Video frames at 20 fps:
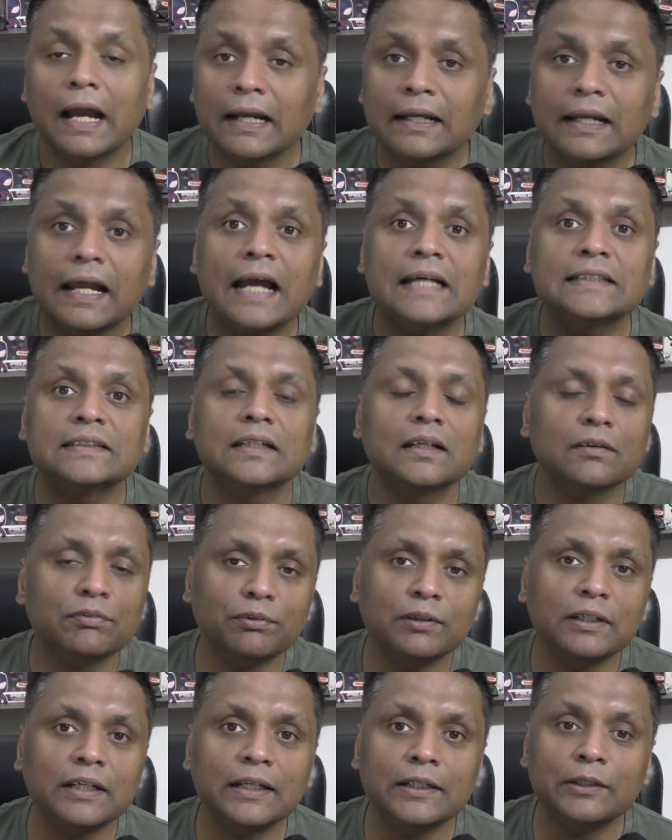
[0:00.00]
And as an
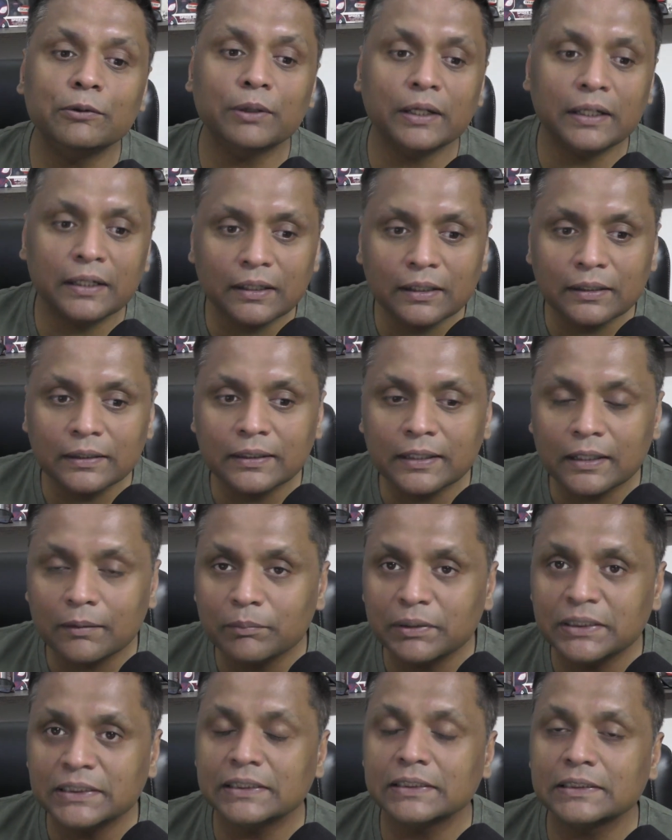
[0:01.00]
affiliate, you can earn
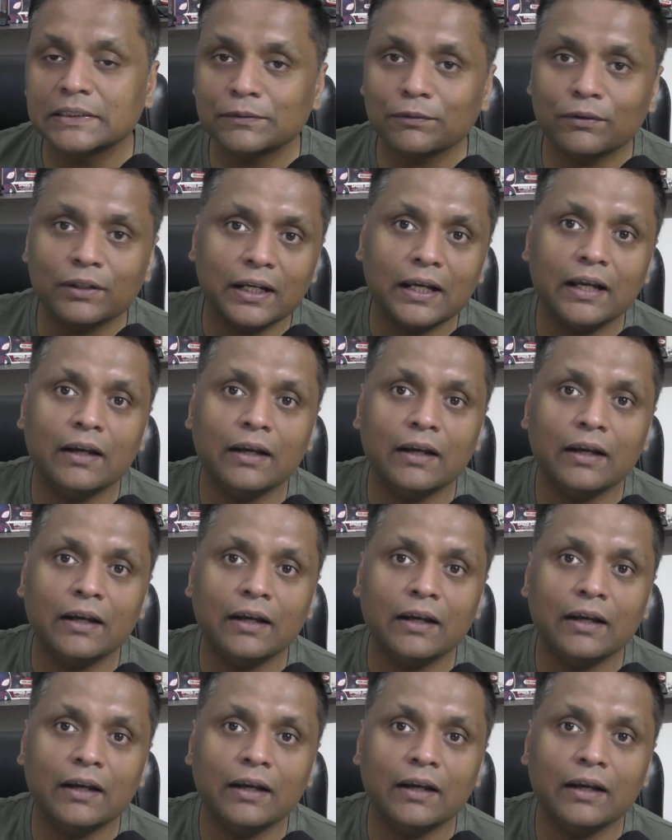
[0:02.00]
commissions for